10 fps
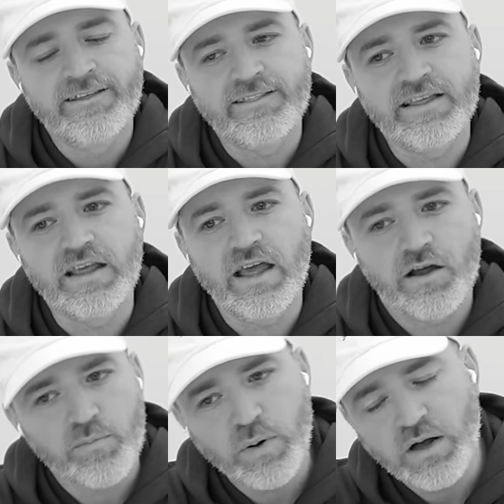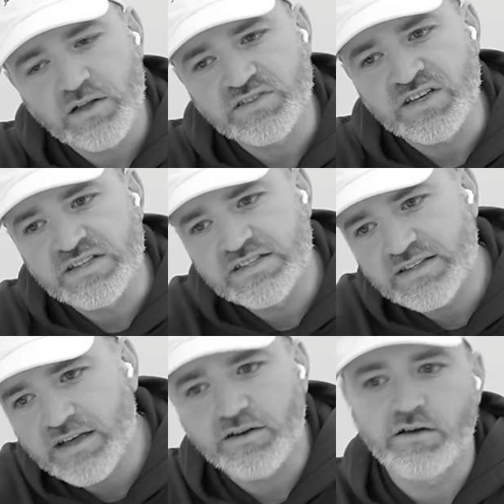the AirPods
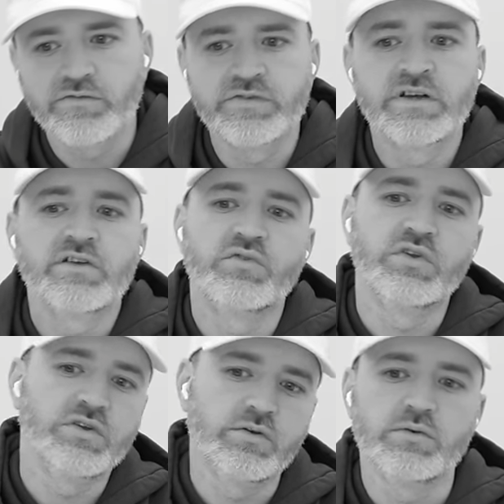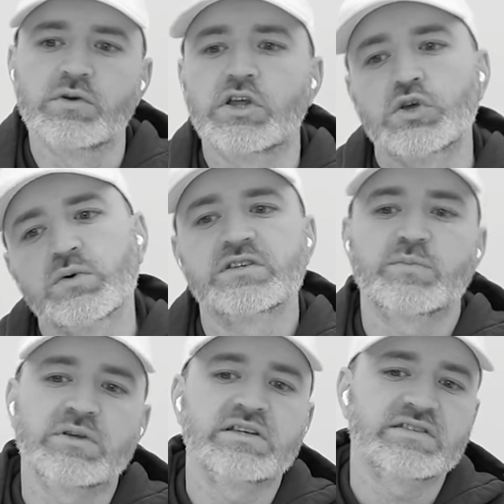instead of the new U S
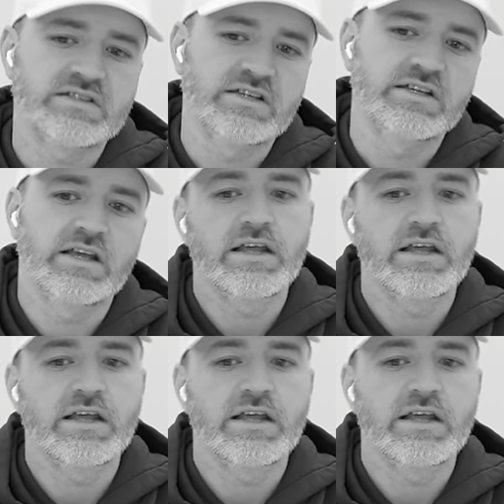B C